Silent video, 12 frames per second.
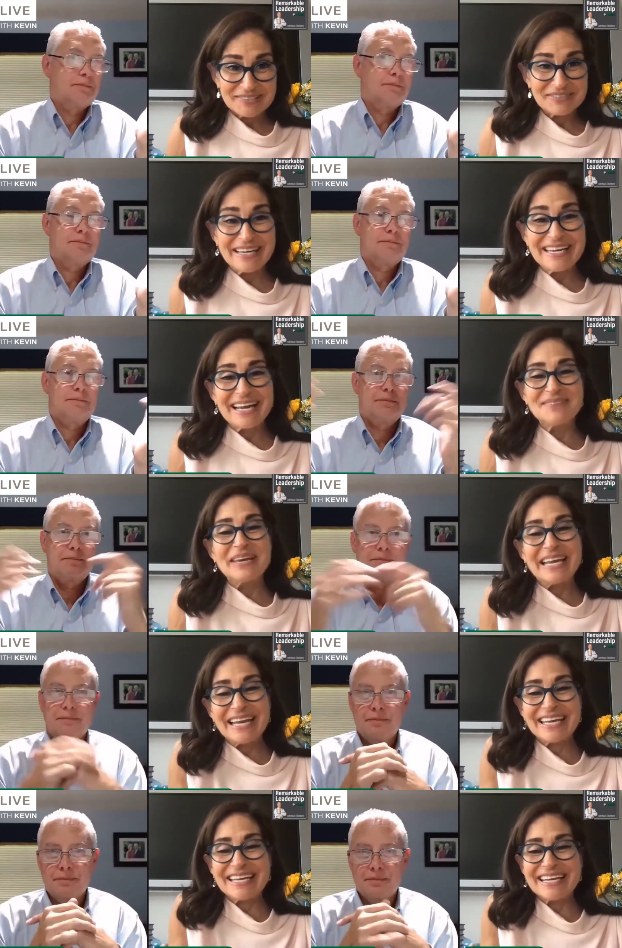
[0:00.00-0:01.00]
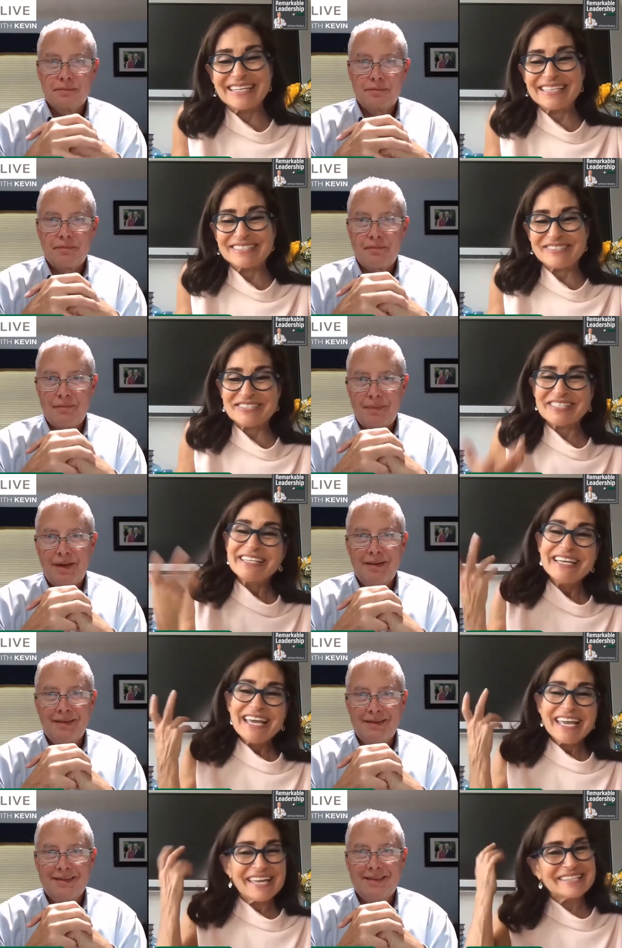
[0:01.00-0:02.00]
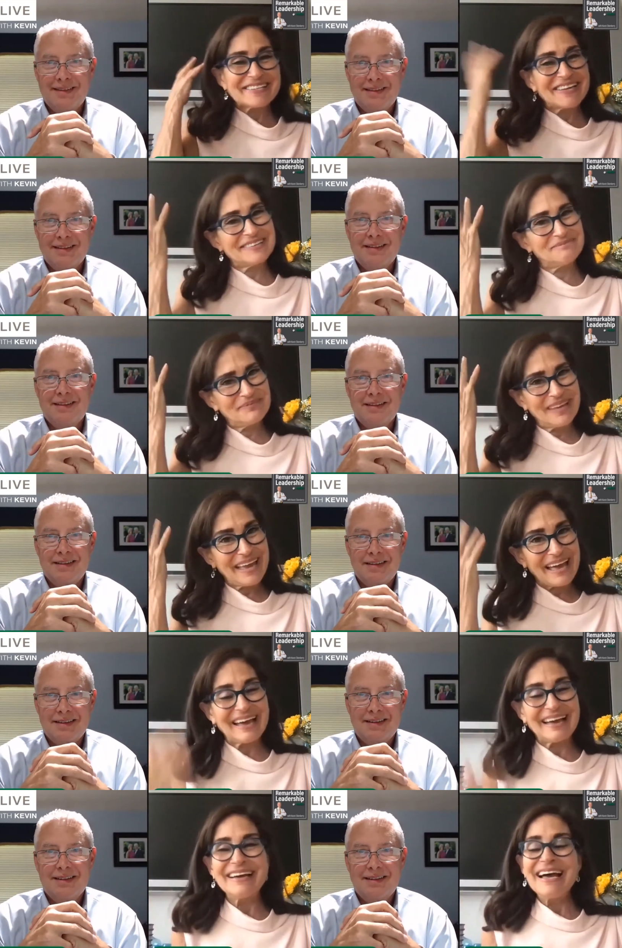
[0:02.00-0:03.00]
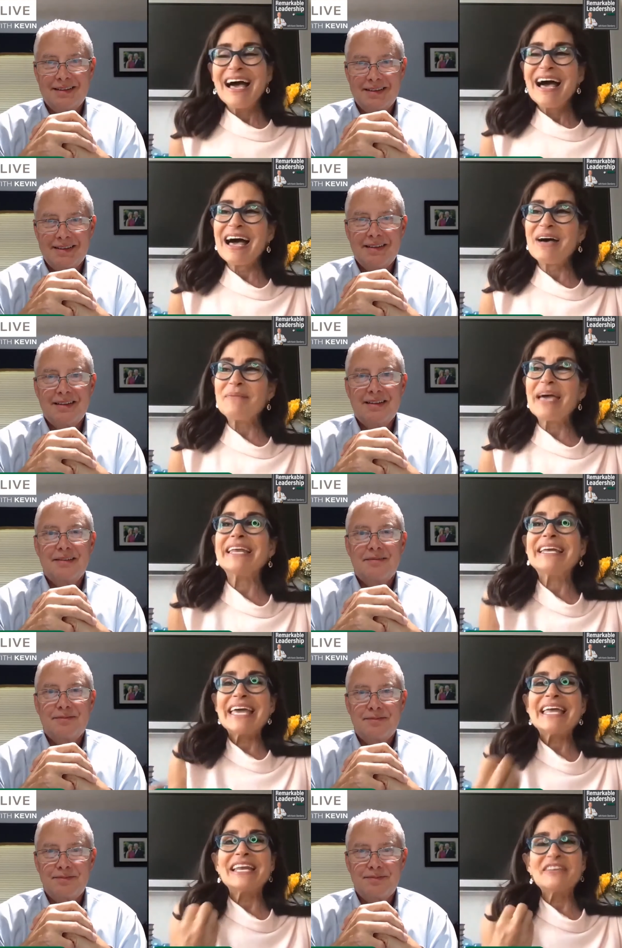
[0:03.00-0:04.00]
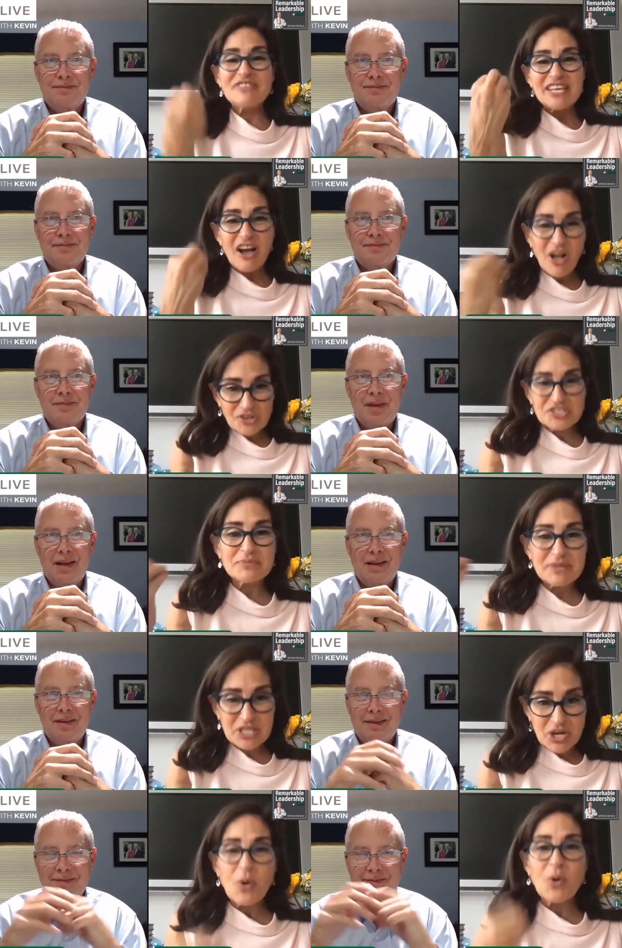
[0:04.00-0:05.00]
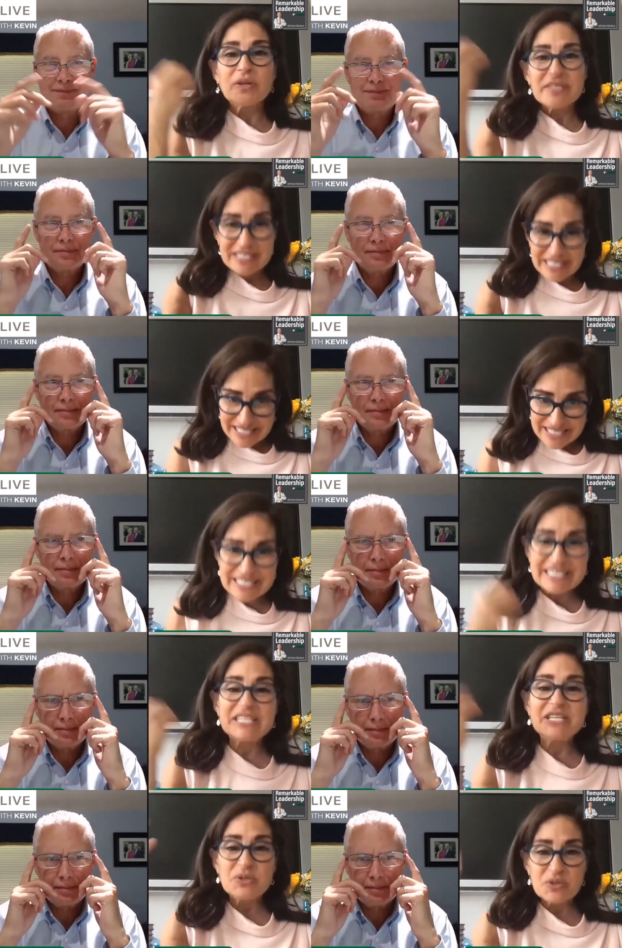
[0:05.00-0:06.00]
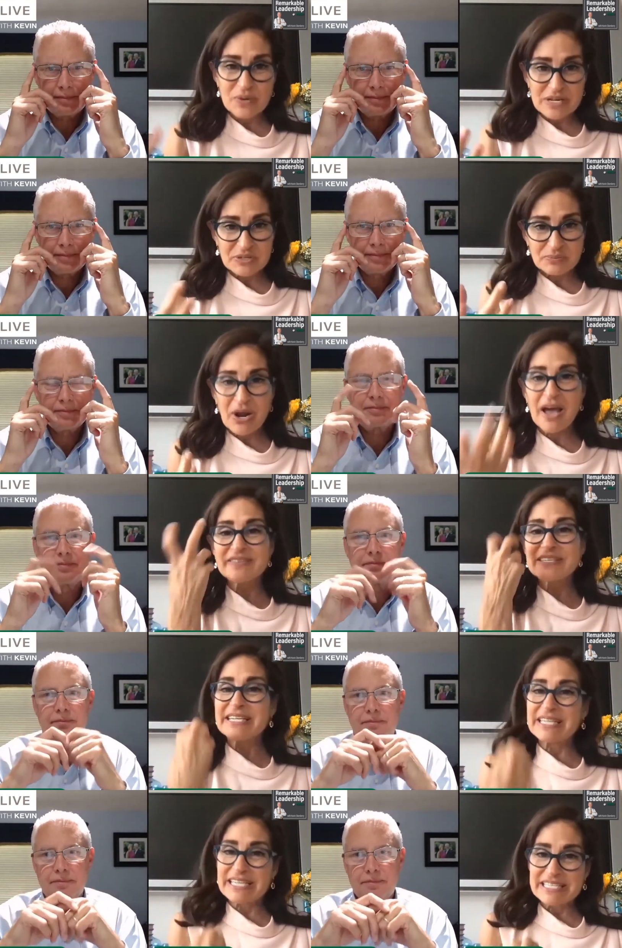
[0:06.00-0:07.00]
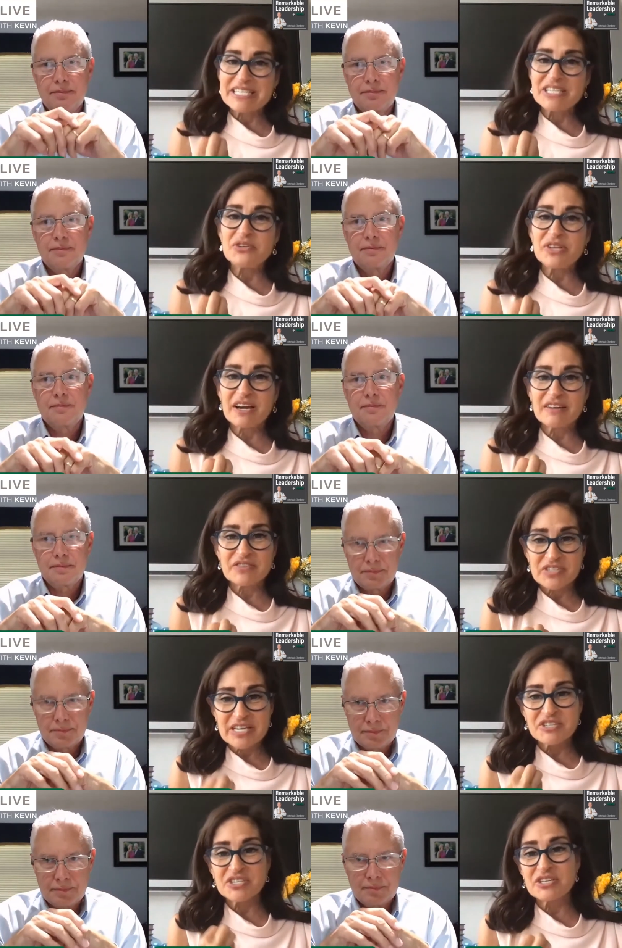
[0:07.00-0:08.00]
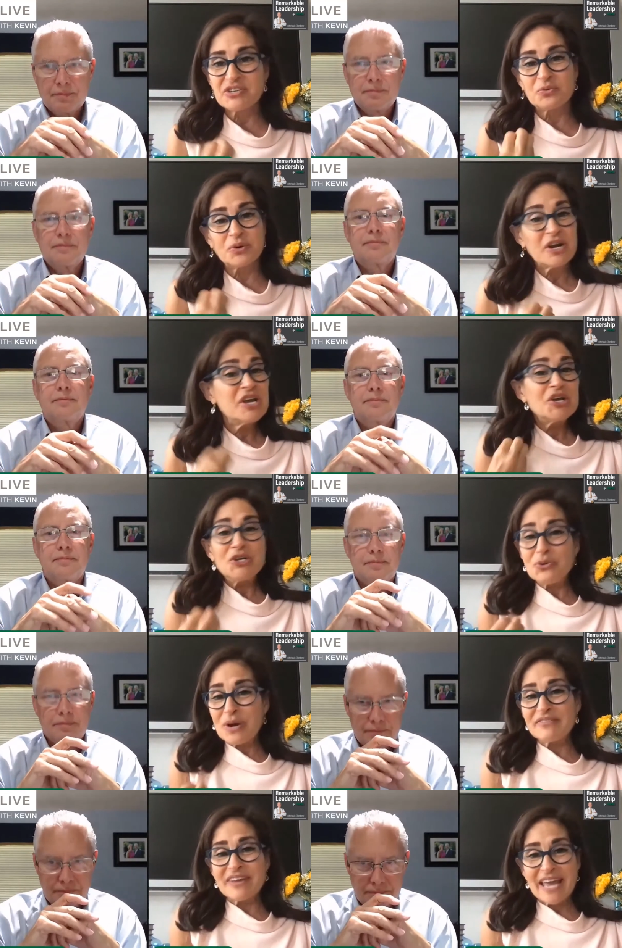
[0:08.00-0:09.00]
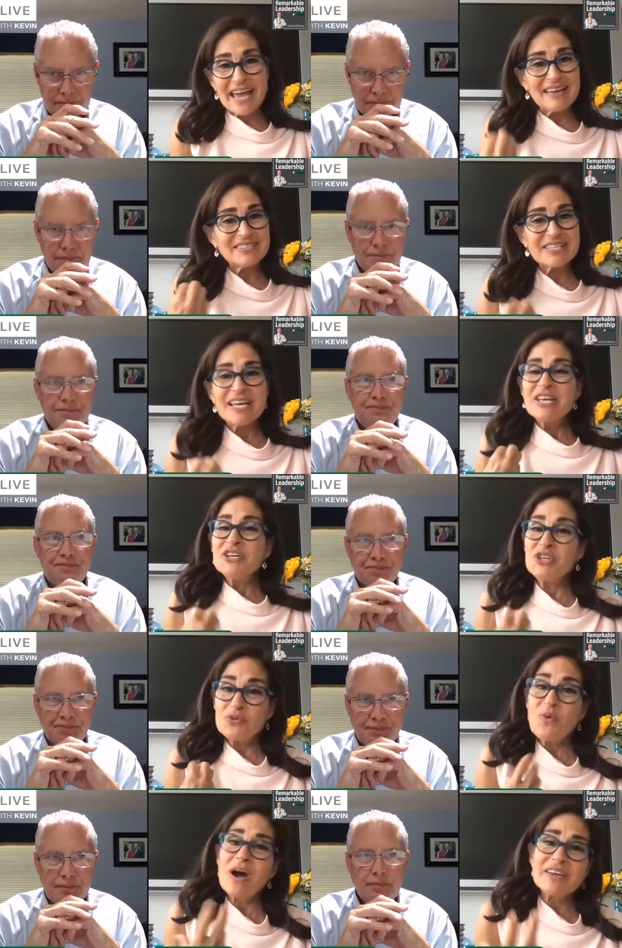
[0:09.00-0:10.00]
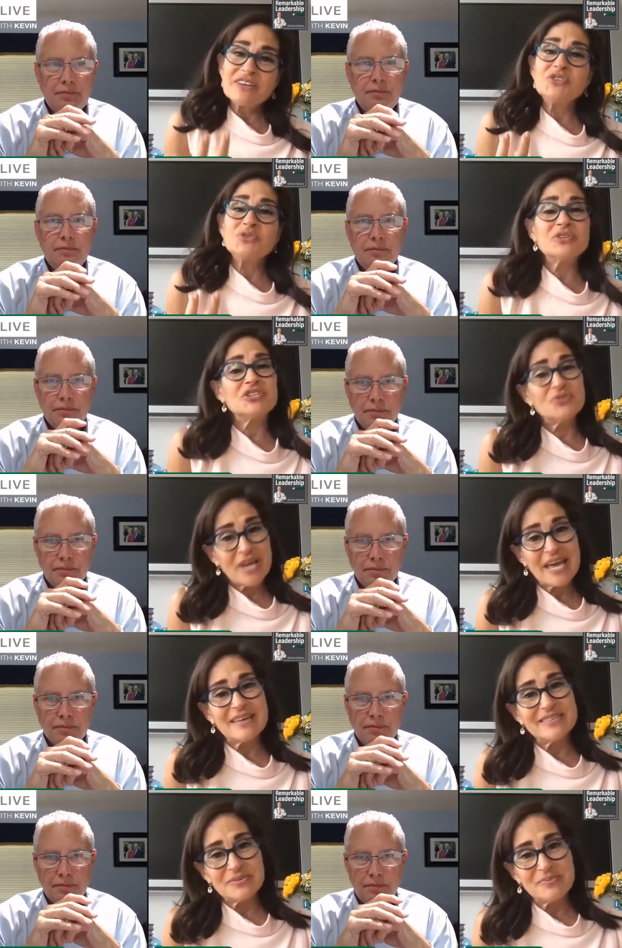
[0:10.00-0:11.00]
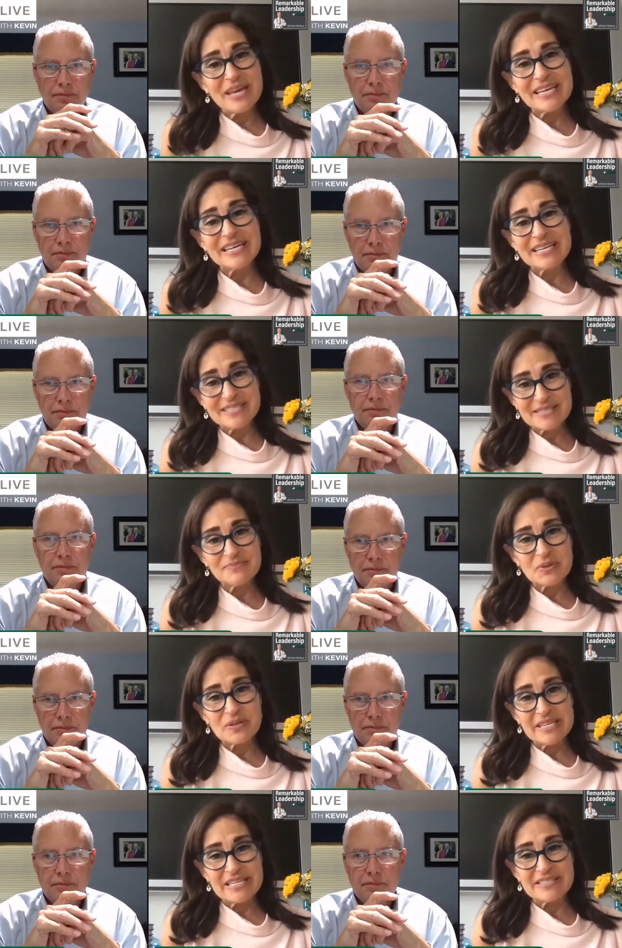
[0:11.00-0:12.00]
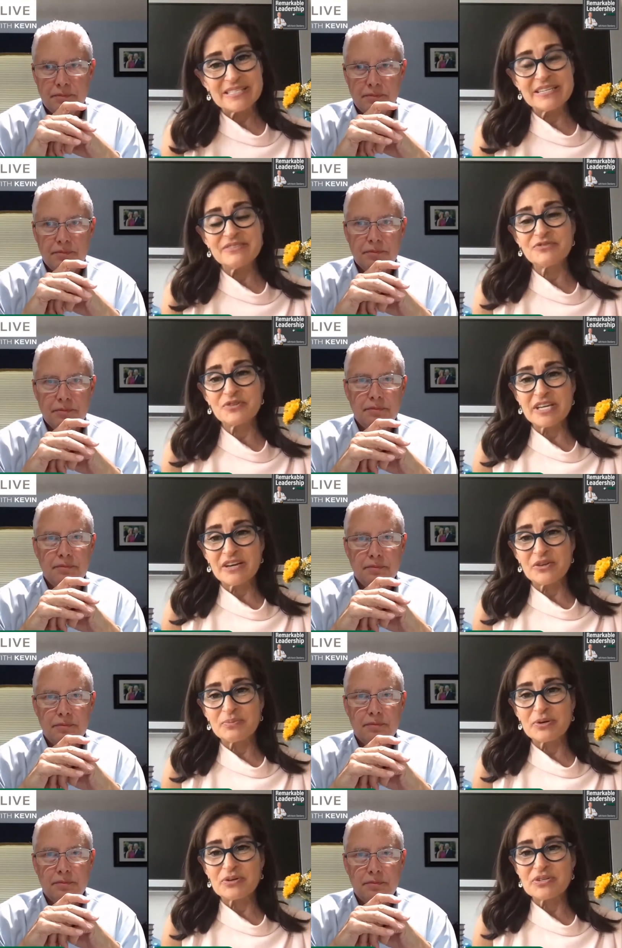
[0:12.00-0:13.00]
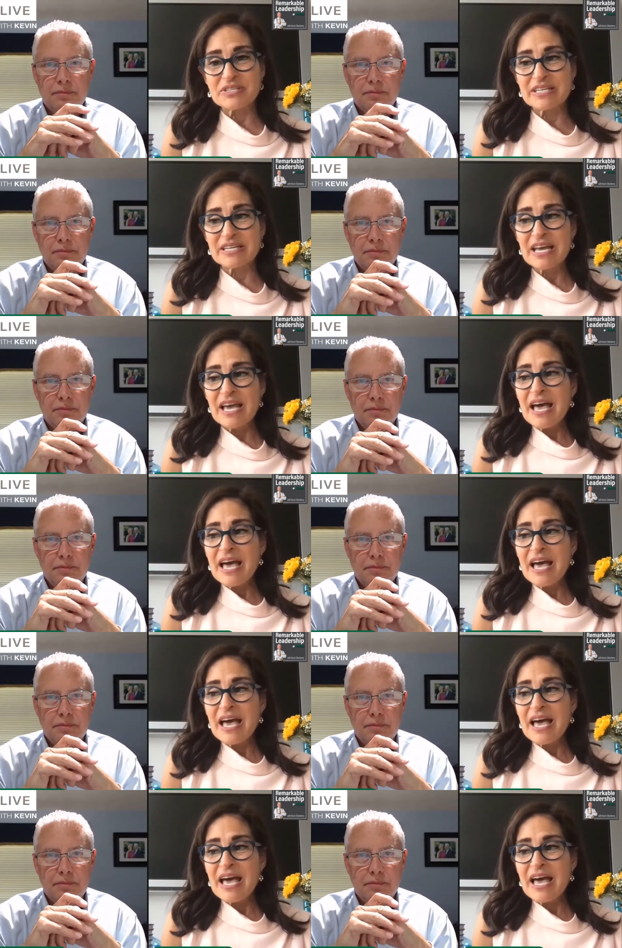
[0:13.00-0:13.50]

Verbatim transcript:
Speaker 1: right? I mean, it's like, yeah. And again, if the ultimate goal is to continue the reciprocity, to continue the conversation, or you have an ask, you want to do what you can to make it as simple and easy for the other person.